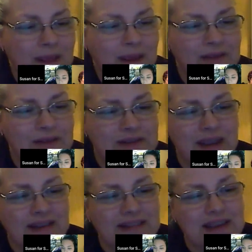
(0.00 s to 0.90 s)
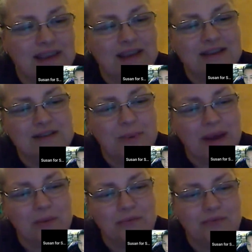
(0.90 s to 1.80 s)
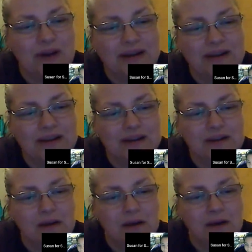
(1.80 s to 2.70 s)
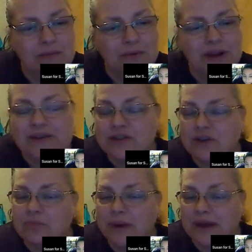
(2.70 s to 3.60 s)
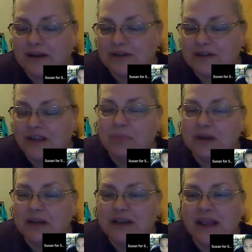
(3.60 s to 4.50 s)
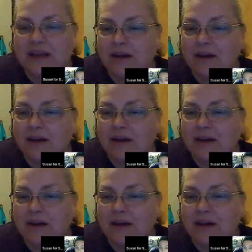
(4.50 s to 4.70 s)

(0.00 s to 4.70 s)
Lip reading: And the sad thing is about finding rescue bettas, they've been in that